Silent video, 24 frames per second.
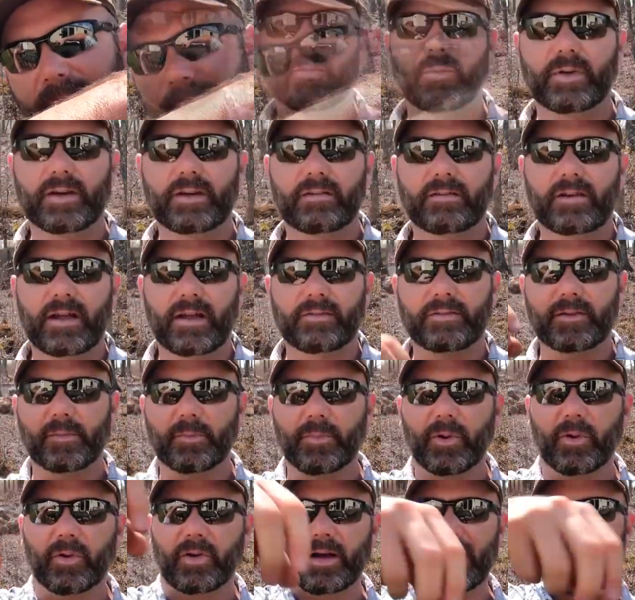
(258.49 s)
We don't have to
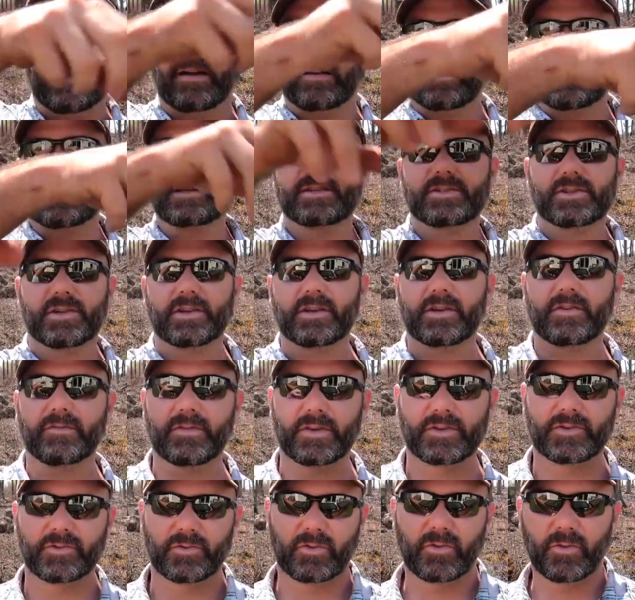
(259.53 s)
pull out each
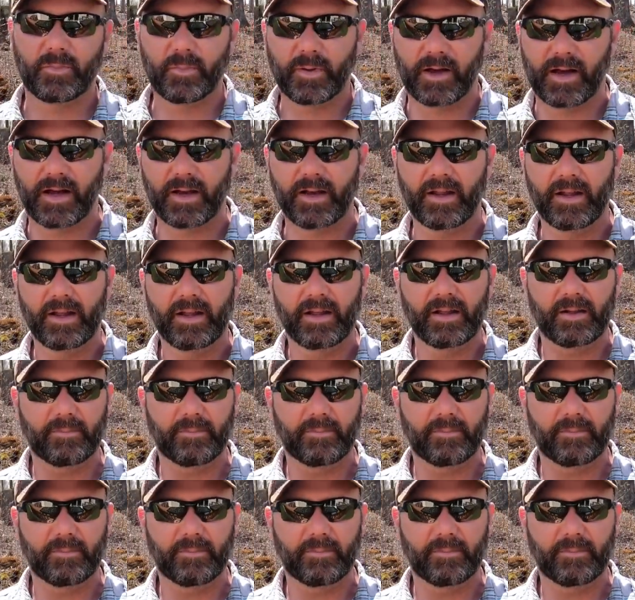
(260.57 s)
individual pot.